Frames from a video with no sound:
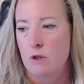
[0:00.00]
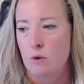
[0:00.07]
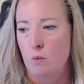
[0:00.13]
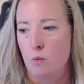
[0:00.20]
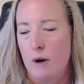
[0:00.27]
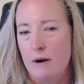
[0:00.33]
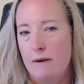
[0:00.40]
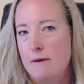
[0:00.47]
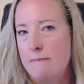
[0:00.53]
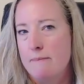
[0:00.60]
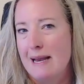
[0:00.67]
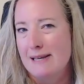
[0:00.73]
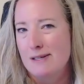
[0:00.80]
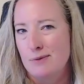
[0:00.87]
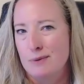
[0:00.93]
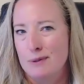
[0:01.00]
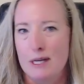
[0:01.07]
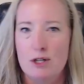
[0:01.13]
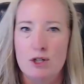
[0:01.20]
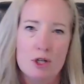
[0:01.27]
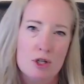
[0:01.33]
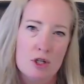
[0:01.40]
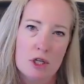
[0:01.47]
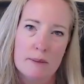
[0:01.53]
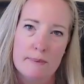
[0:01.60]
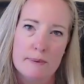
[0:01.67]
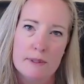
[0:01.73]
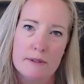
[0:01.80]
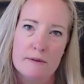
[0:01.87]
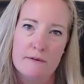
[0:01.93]
what are the best
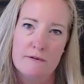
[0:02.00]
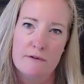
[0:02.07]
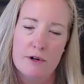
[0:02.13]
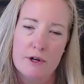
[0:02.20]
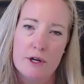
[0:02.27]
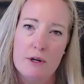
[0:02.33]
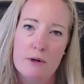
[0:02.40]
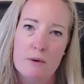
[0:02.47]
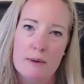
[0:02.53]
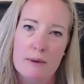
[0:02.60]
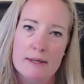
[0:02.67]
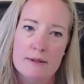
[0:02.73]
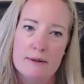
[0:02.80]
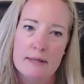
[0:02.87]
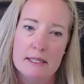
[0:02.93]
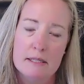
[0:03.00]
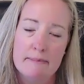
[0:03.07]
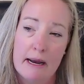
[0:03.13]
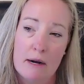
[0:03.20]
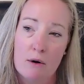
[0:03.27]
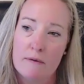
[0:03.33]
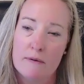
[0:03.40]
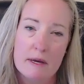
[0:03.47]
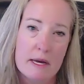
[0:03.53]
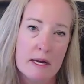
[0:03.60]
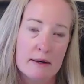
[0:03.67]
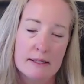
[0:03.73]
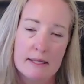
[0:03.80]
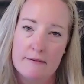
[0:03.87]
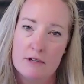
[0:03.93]
relationships for you. And so that's meant over the
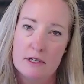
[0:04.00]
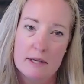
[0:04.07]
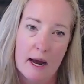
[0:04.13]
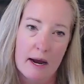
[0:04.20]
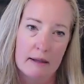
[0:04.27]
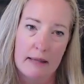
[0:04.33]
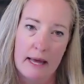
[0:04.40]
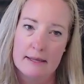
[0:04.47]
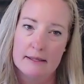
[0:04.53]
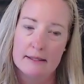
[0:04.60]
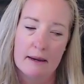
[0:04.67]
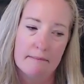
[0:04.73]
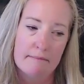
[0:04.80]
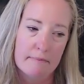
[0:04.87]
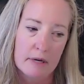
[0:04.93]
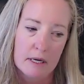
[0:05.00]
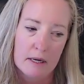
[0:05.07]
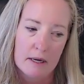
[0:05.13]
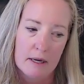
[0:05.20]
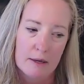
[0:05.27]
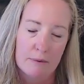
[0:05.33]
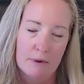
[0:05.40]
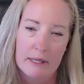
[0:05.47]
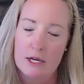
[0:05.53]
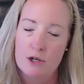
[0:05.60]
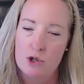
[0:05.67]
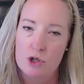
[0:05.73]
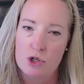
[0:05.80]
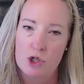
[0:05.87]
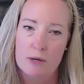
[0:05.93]
years, I've just kind of let some
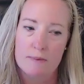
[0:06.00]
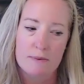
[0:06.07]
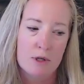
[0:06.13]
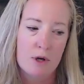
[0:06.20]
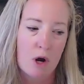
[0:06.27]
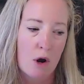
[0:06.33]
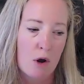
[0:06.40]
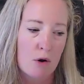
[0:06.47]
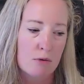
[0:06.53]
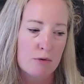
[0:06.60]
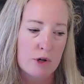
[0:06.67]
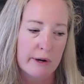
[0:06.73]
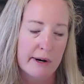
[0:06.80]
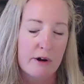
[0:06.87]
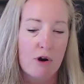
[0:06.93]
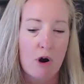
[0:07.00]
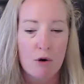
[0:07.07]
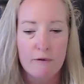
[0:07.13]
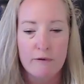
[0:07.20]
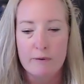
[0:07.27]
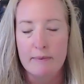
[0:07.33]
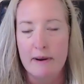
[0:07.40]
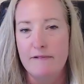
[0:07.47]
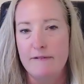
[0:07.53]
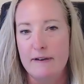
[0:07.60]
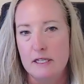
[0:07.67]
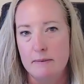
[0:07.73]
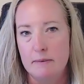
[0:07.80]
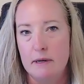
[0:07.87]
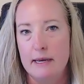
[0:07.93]
relationships go. During COVID, my
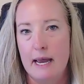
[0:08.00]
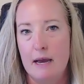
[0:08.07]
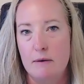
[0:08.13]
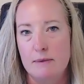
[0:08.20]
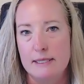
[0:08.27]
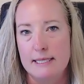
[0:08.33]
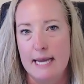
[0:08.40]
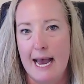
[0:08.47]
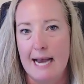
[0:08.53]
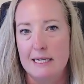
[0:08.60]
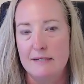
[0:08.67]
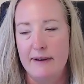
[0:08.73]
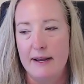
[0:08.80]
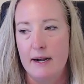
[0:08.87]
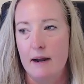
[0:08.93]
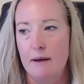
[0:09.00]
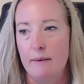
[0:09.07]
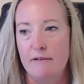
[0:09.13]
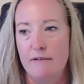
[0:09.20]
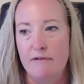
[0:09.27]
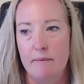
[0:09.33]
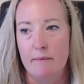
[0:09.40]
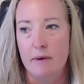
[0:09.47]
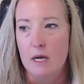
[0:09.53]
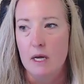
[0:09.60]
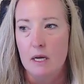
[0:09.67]
Facebook account was deactivated. I went from